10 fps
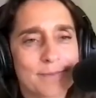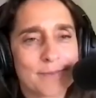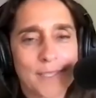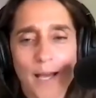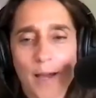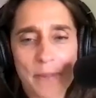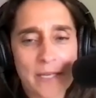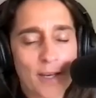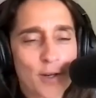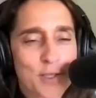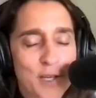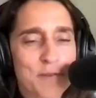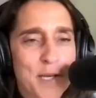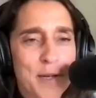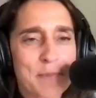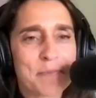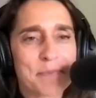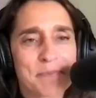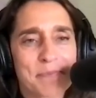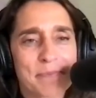Not beating ourselves up.
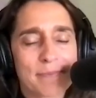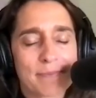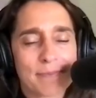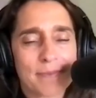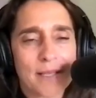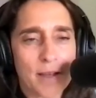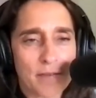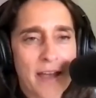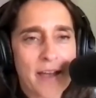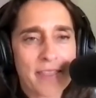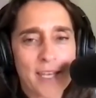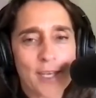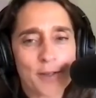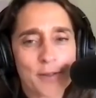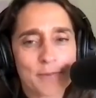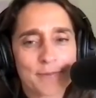I love that. Thank you.